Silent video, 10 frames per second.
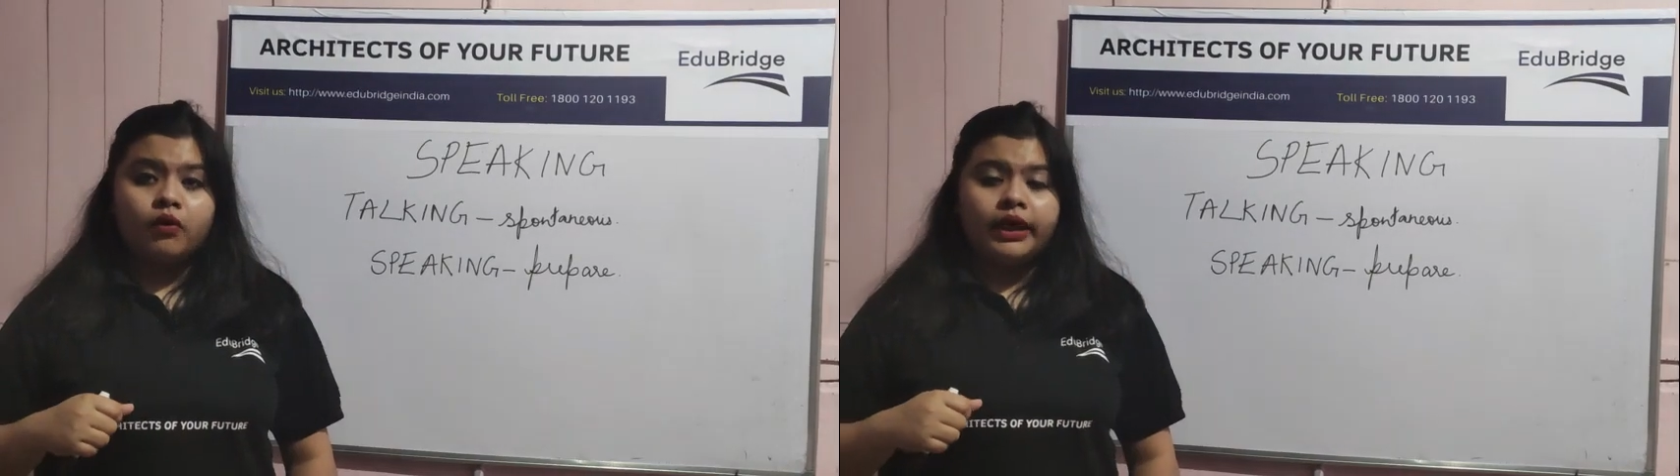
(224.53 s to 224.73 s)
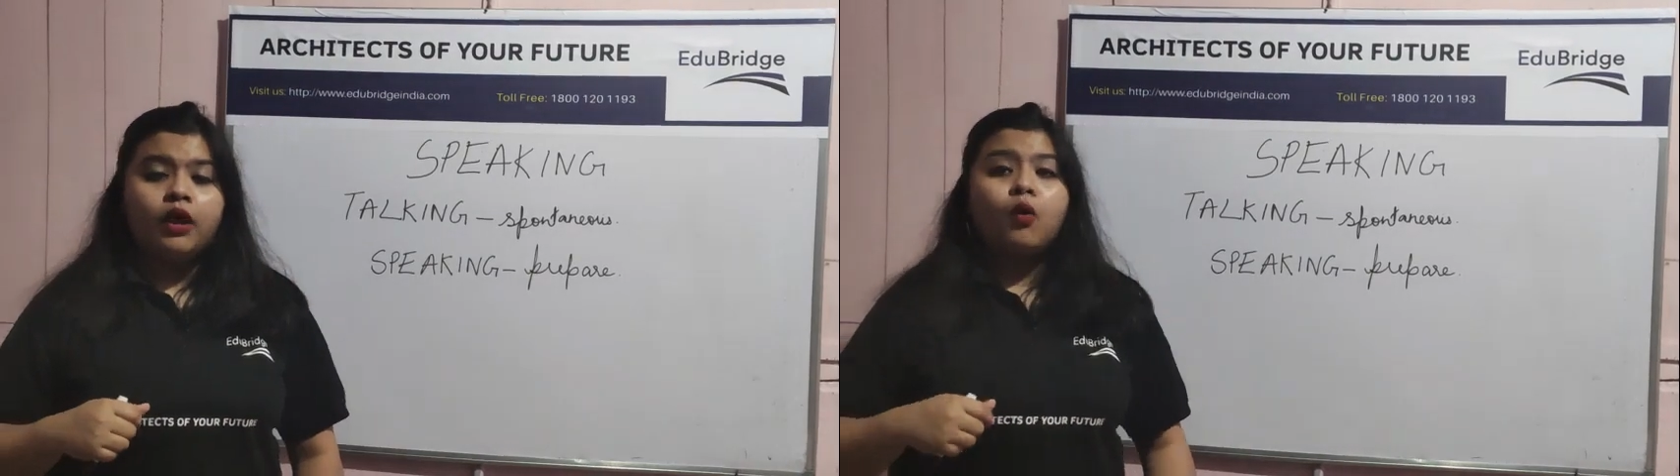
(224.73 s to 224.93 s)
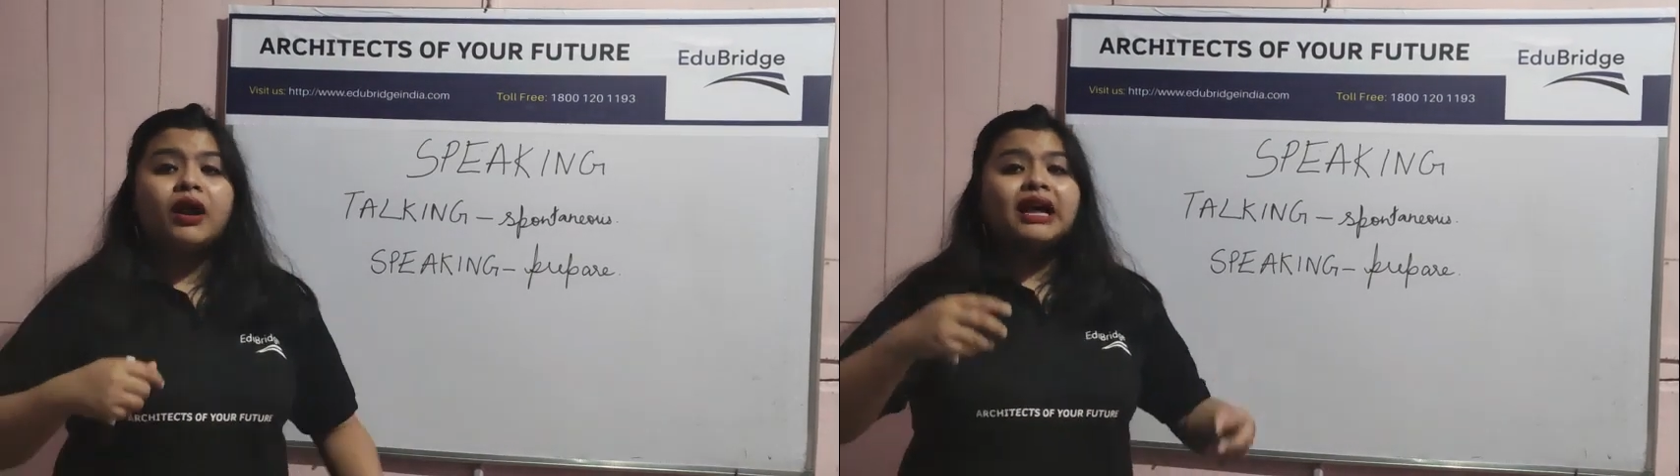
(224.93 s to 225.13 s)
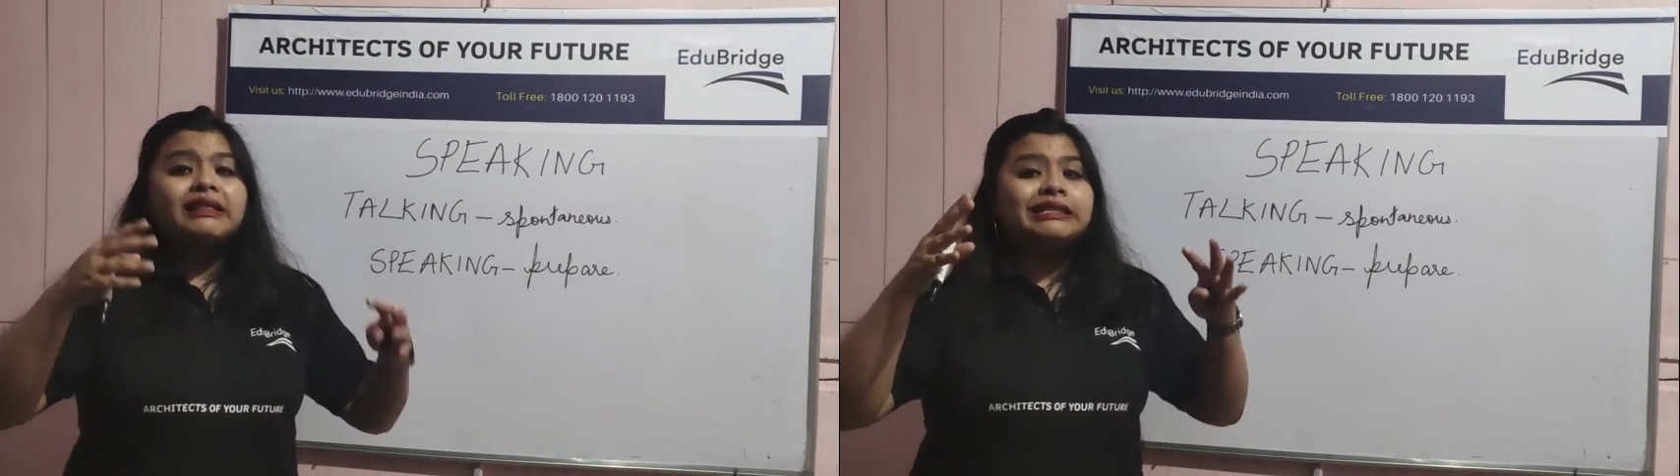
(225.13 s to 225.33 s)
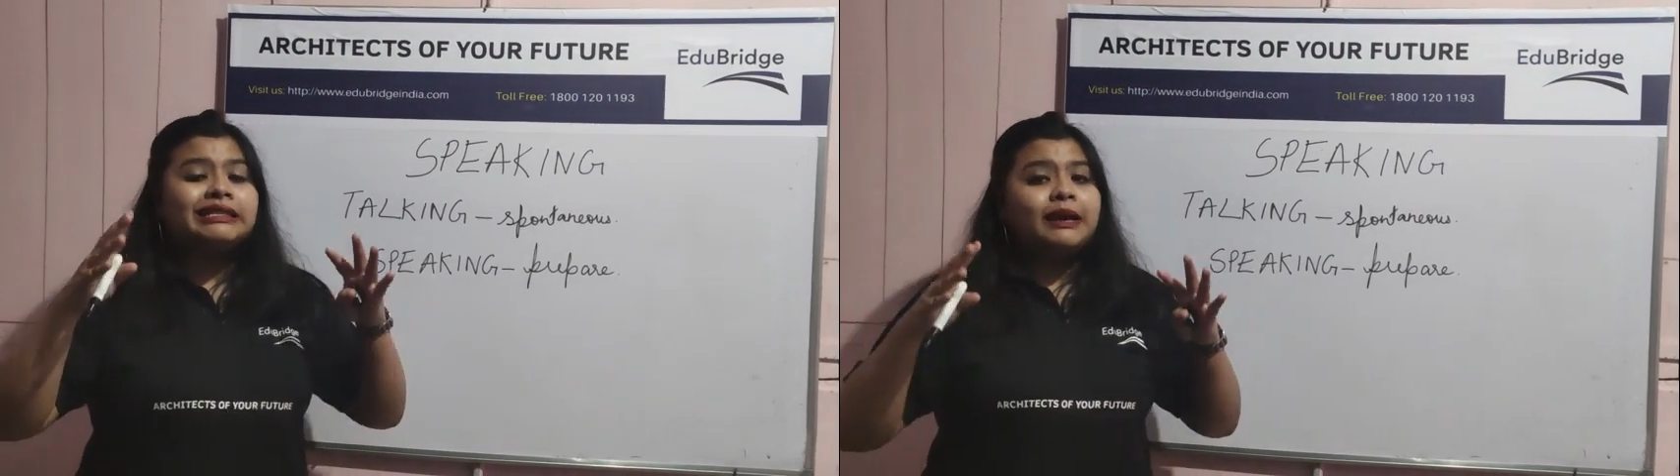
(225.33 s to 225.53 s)
Okay, or what are
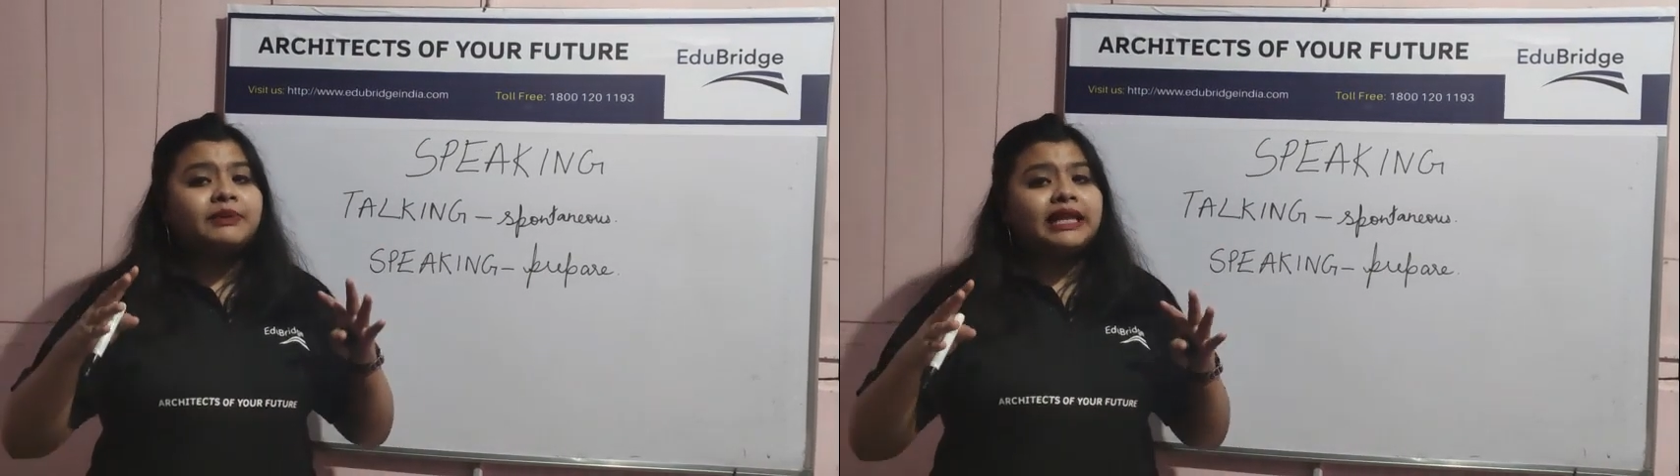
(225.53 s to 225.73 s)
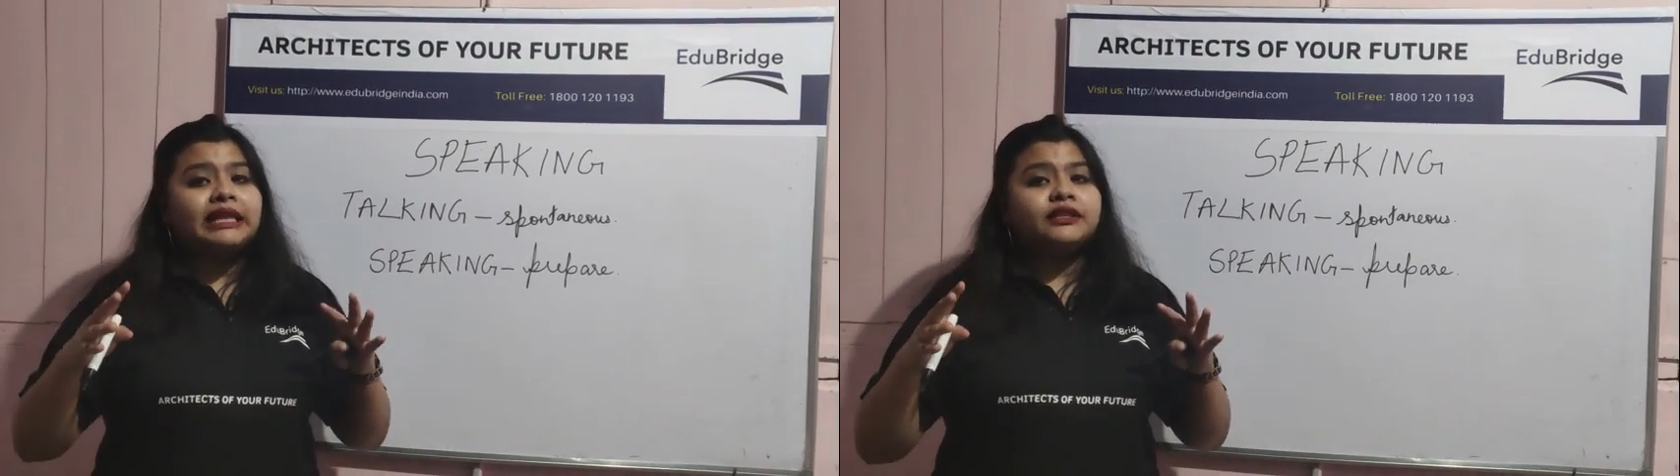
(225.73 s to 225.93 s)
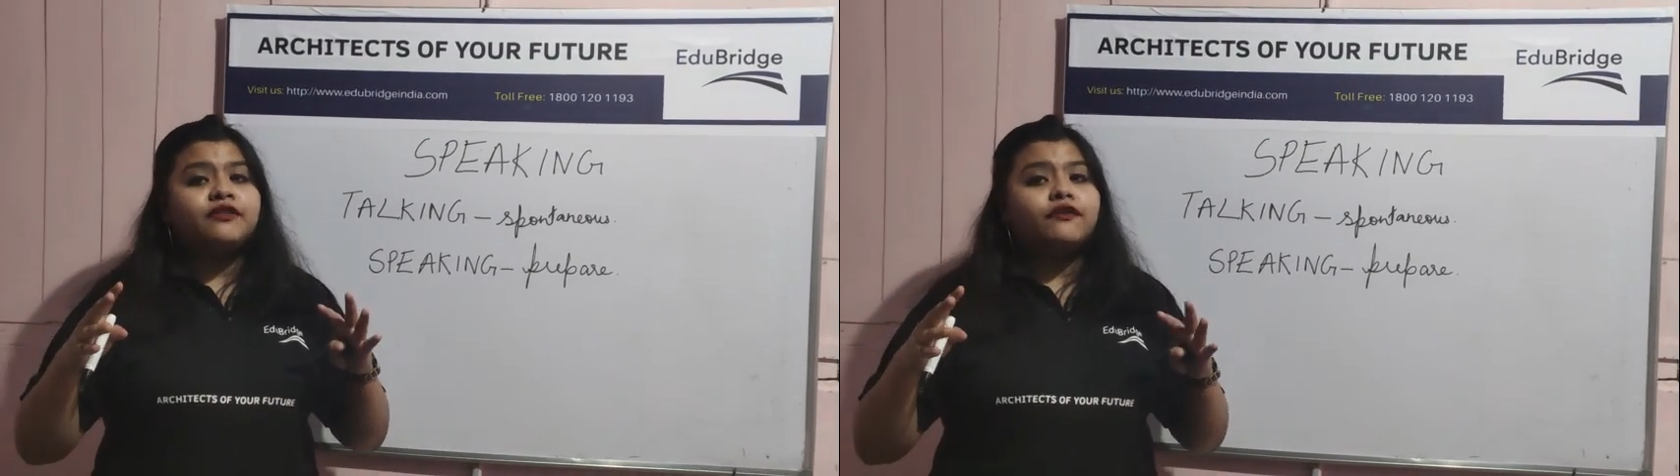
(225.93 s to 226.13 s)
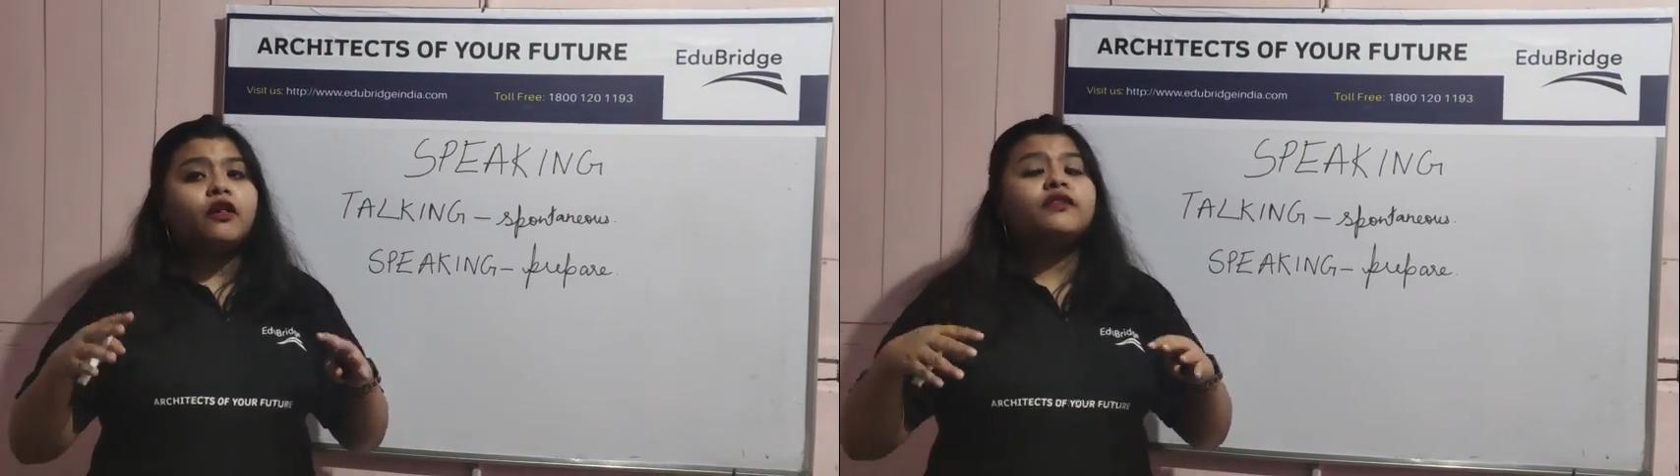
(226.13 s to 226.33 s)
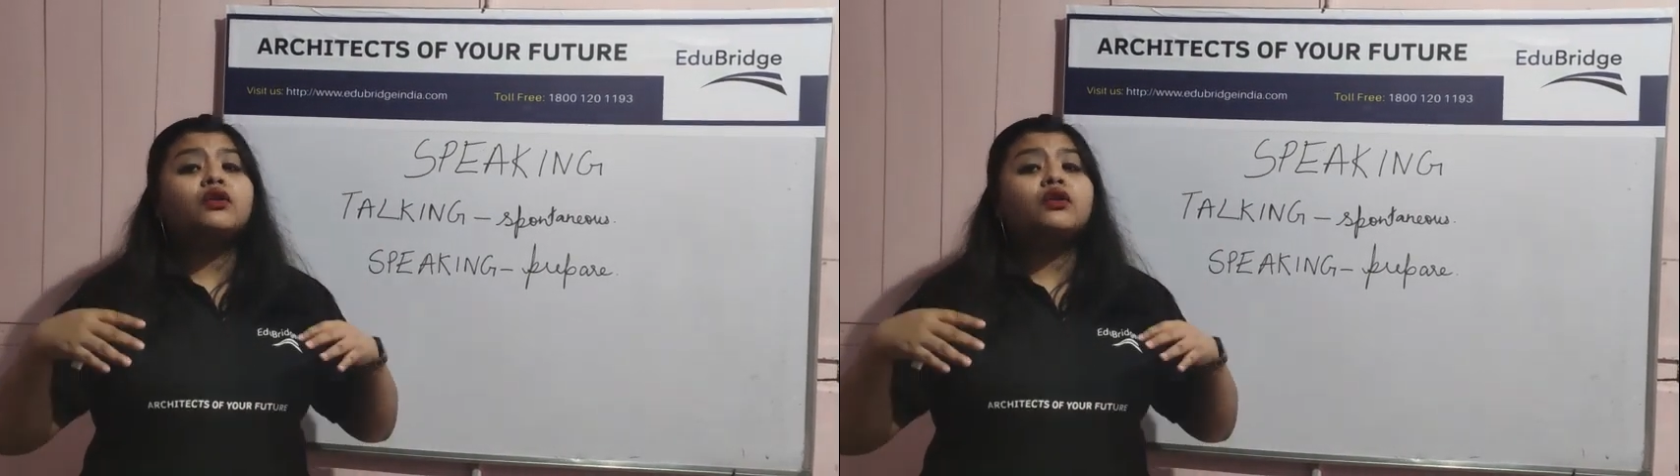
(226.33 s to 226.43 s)
the steps that is involved